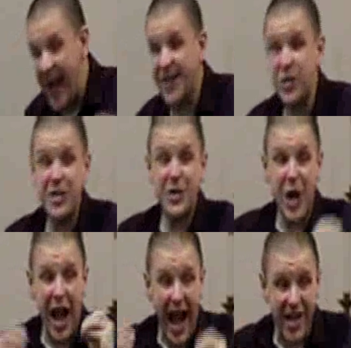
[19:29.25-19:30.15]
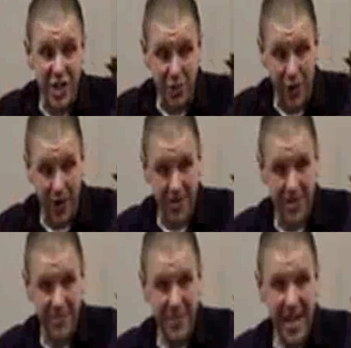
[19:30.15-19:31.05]
And so these are action
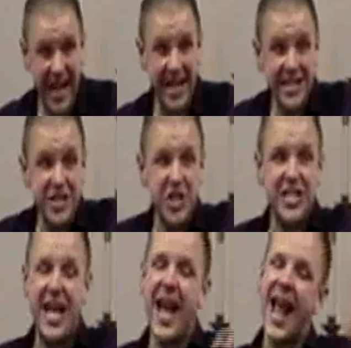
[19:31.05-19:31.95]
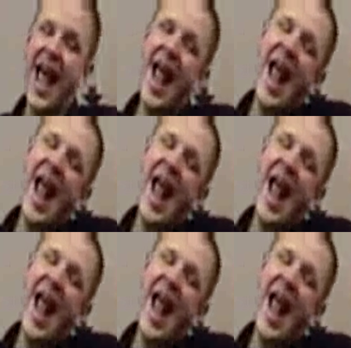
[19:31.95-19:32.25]
words. He doesn't just say,